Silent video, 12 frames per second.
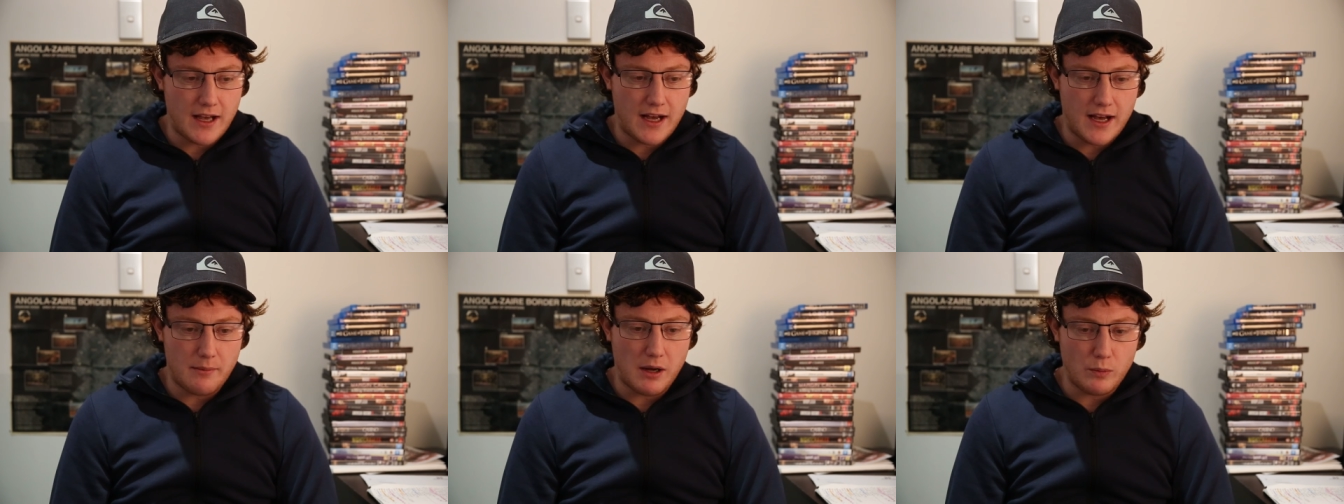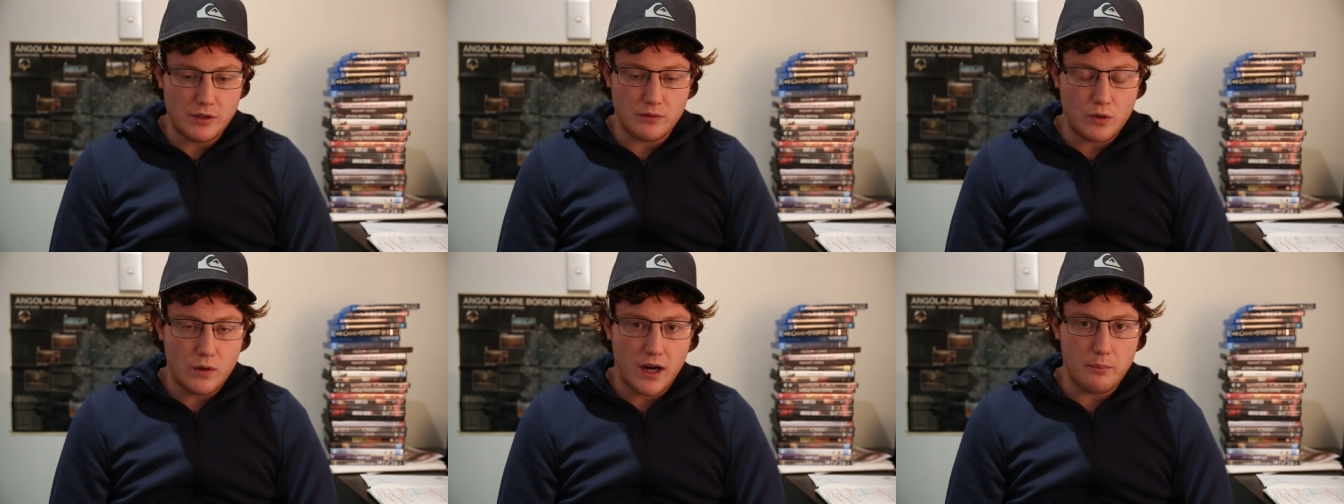Um, I
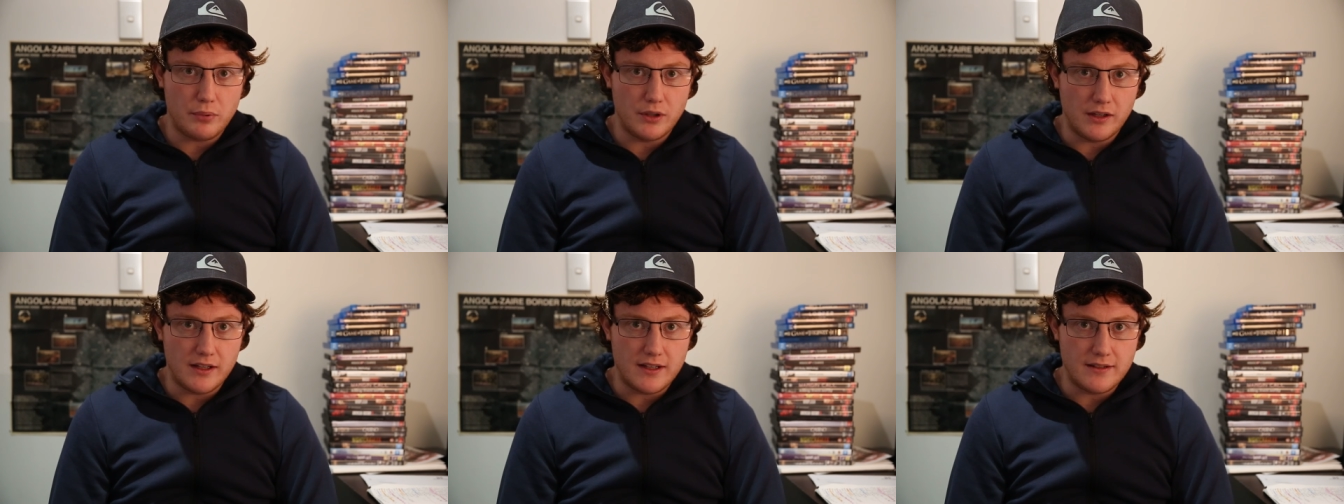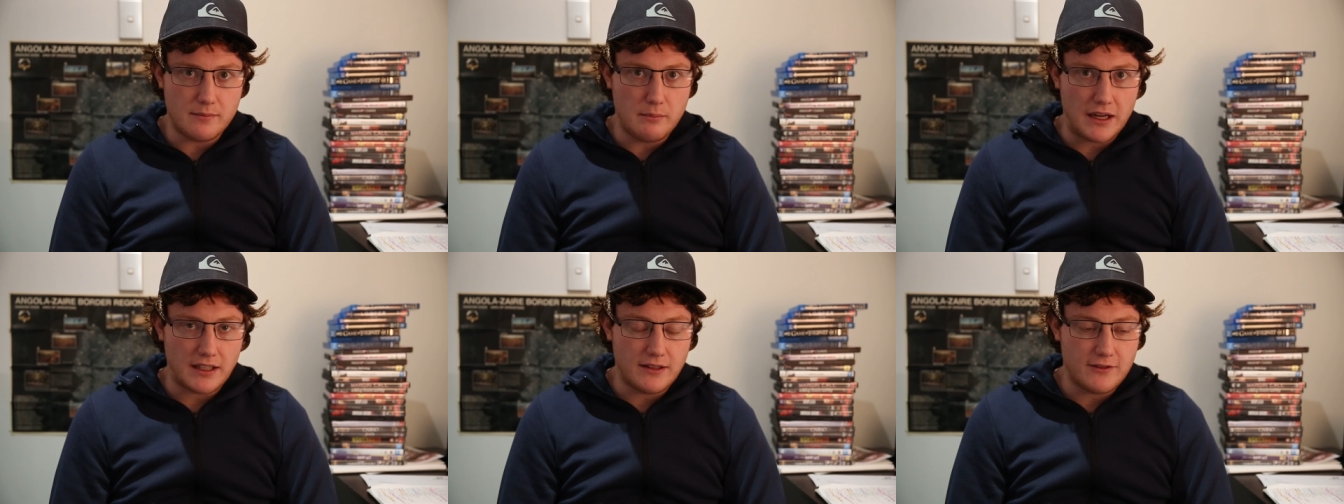wouldn't quite put it as
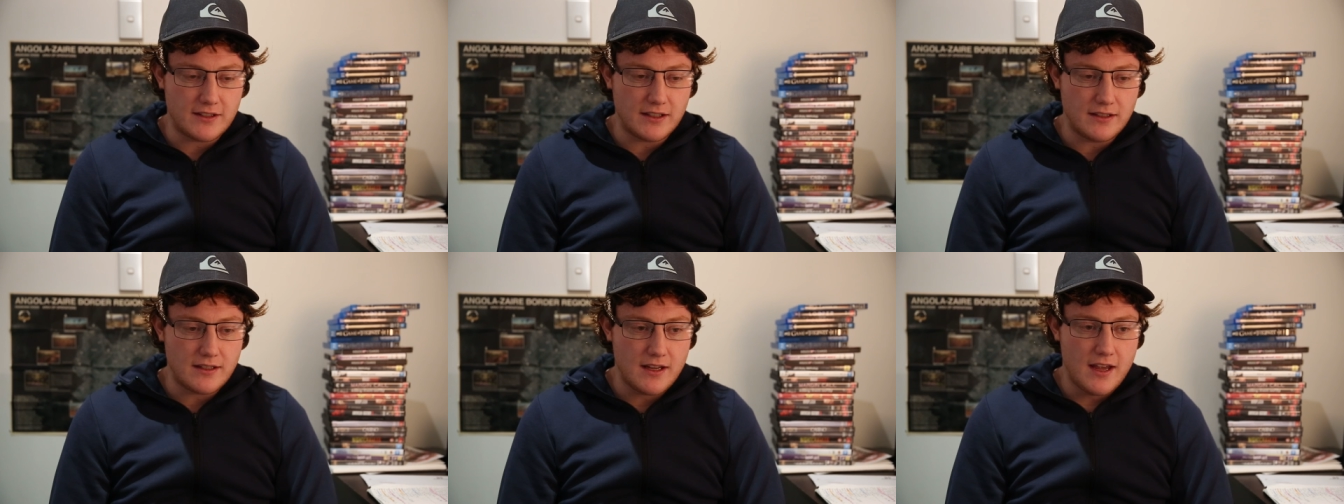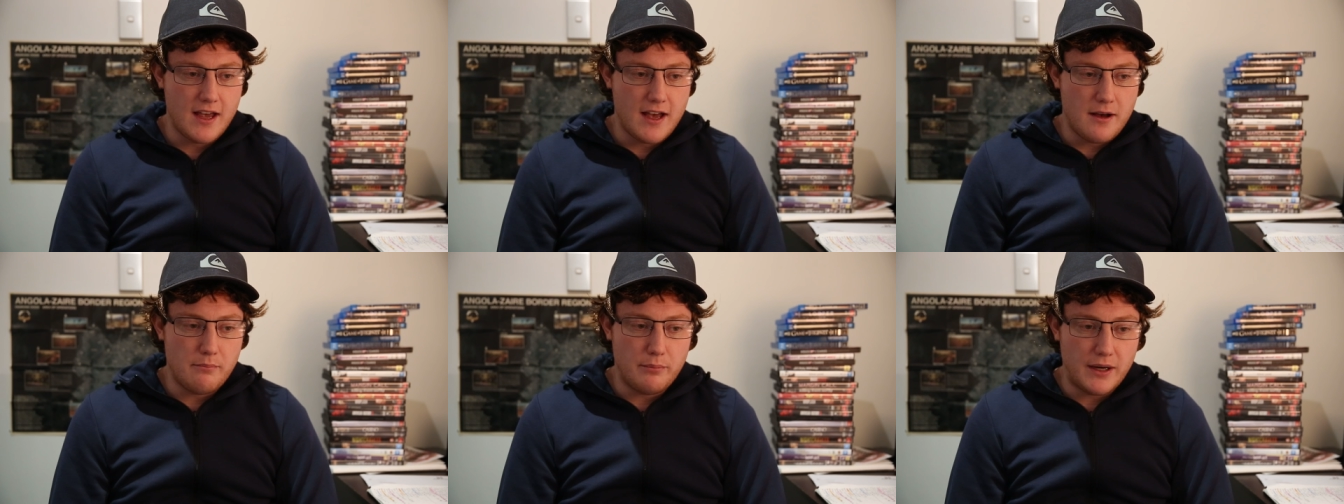magnificent,
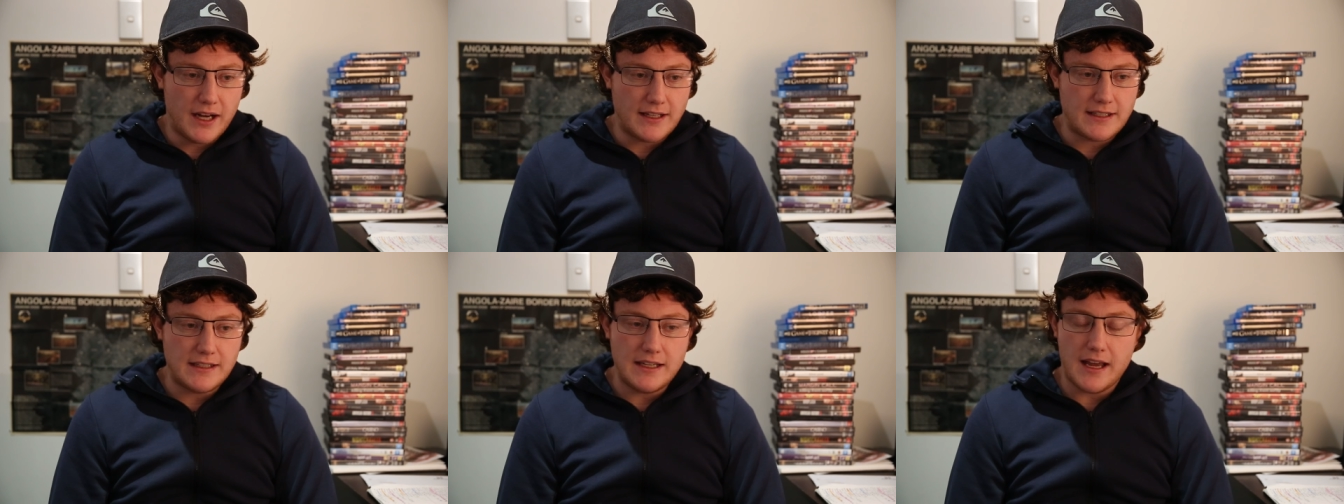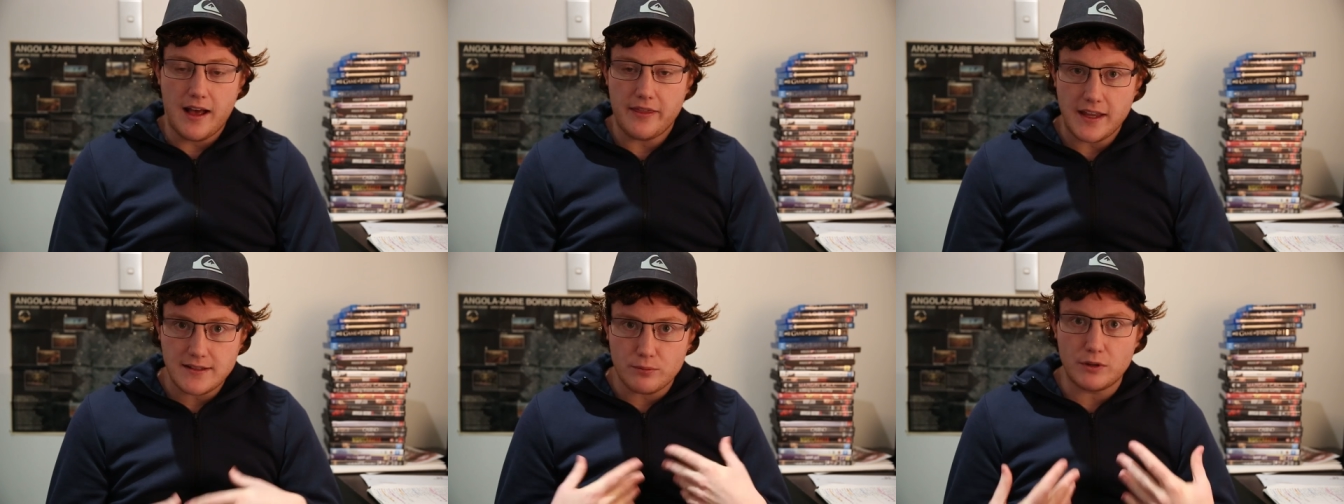but yeah,
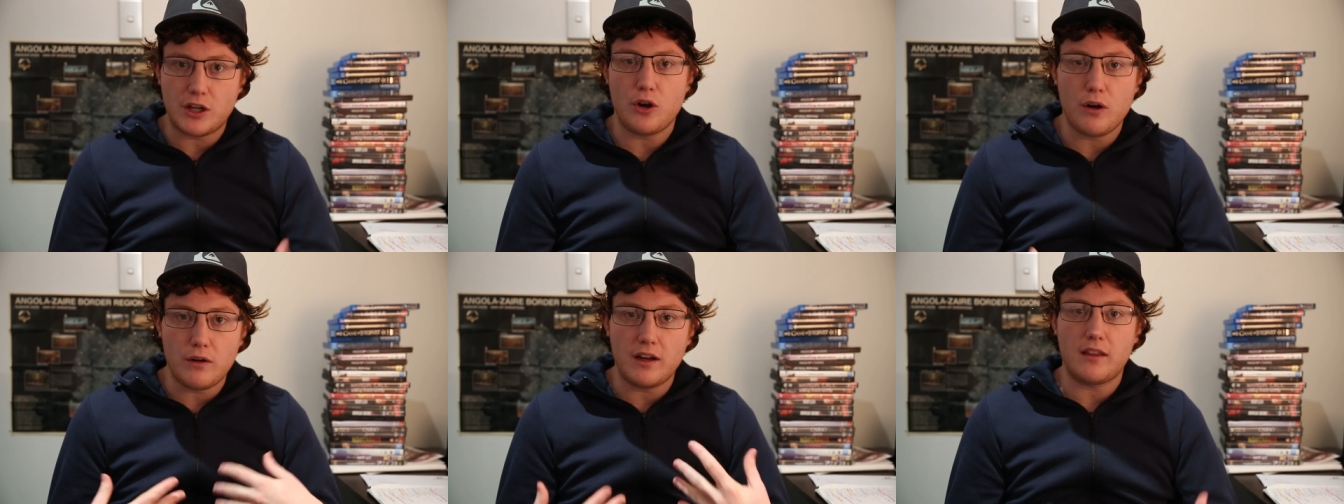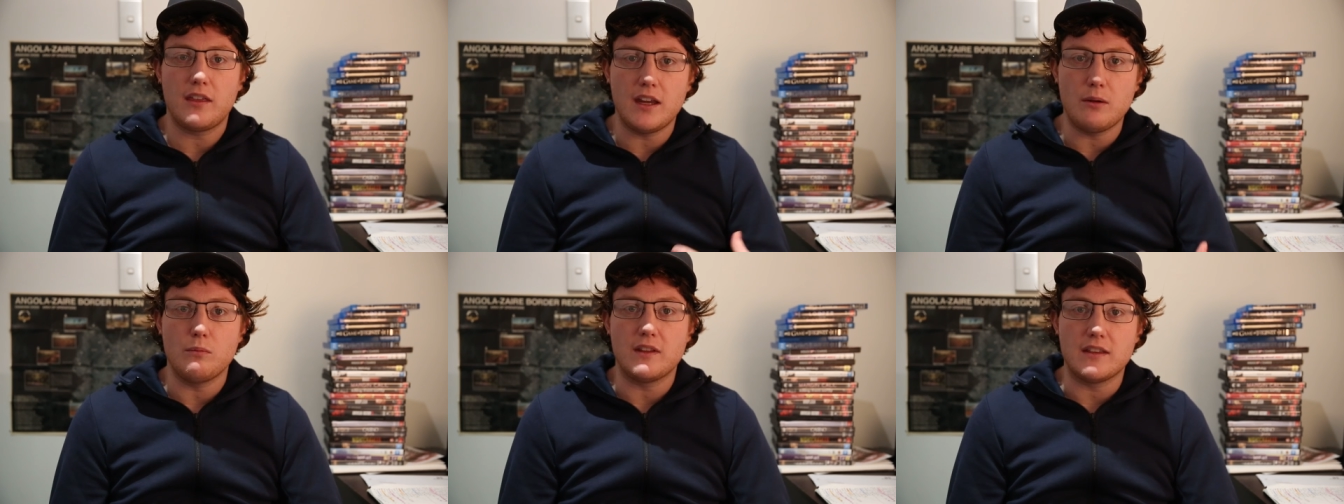that's recurring
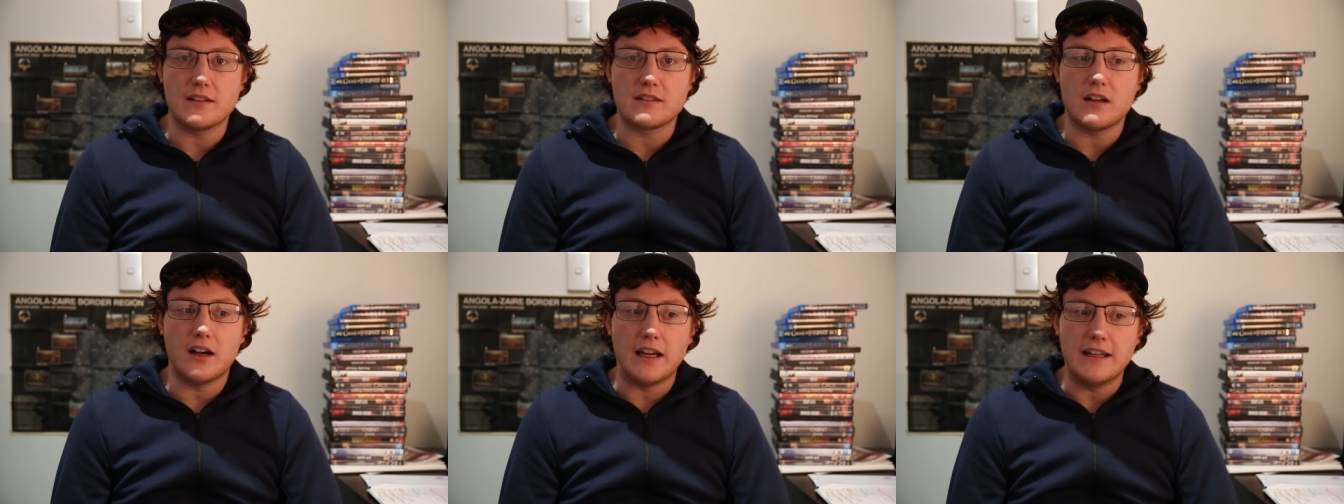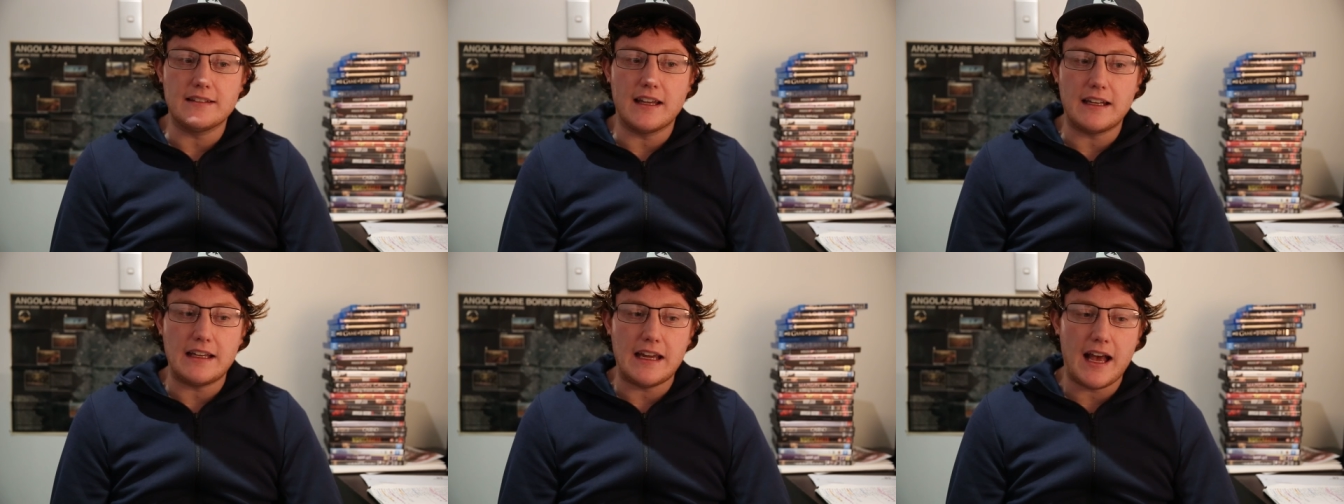theme with this guy is
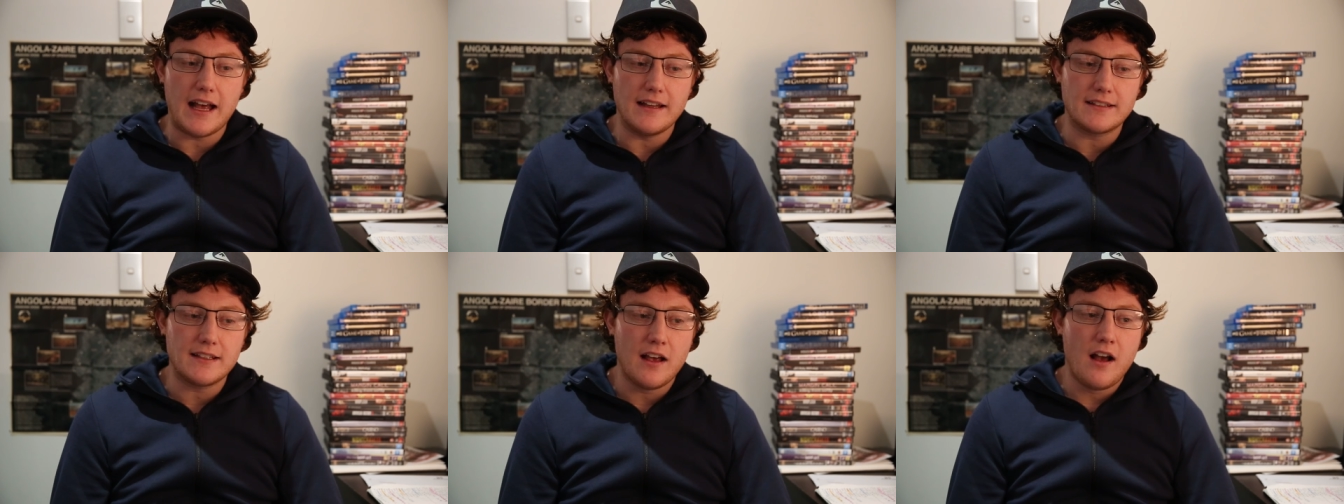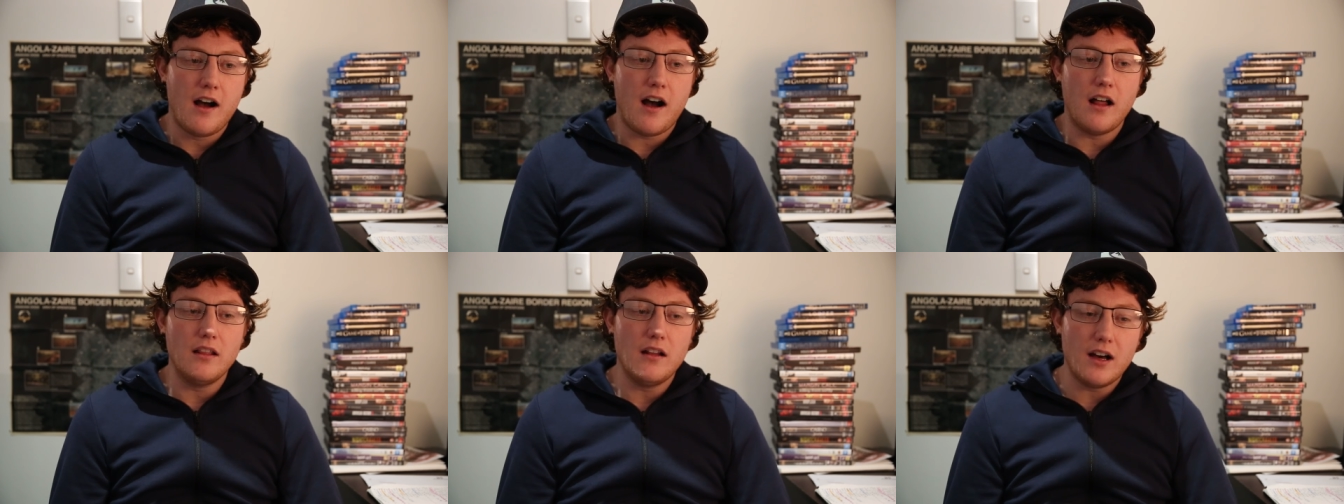that he has
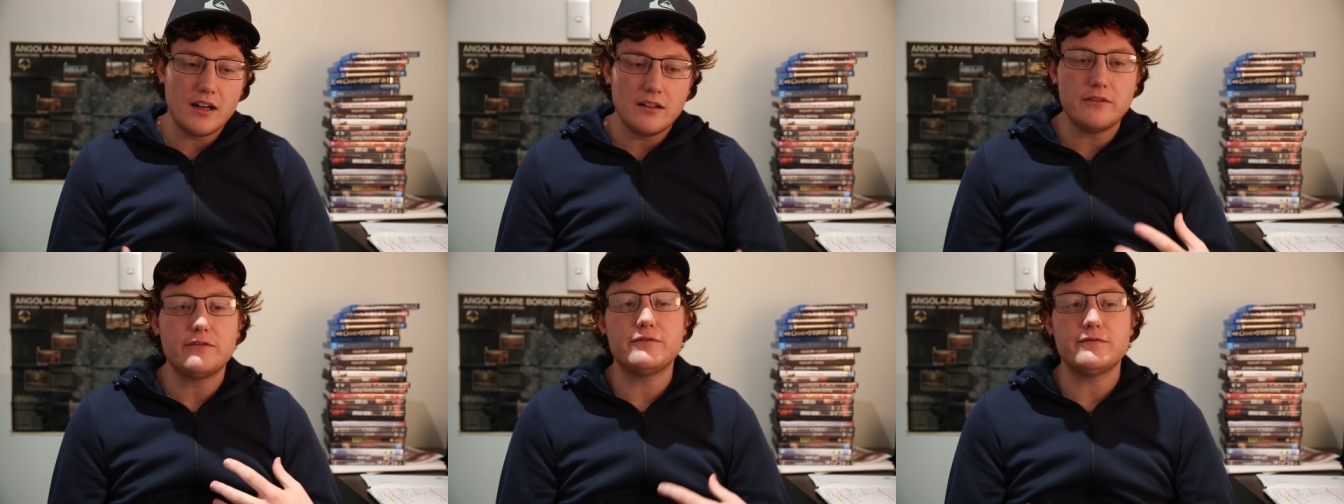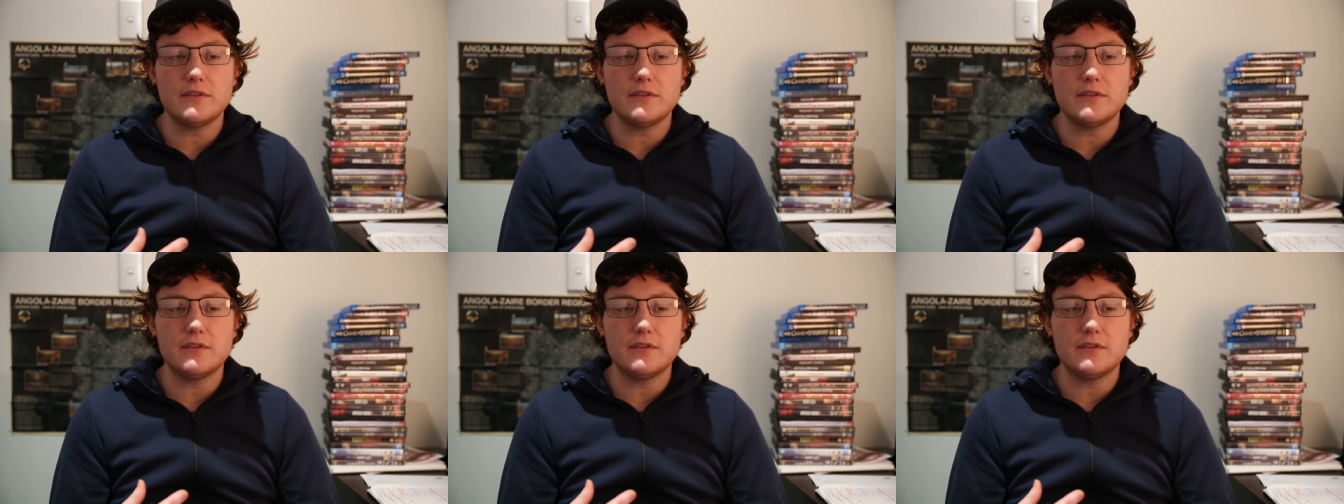a lot of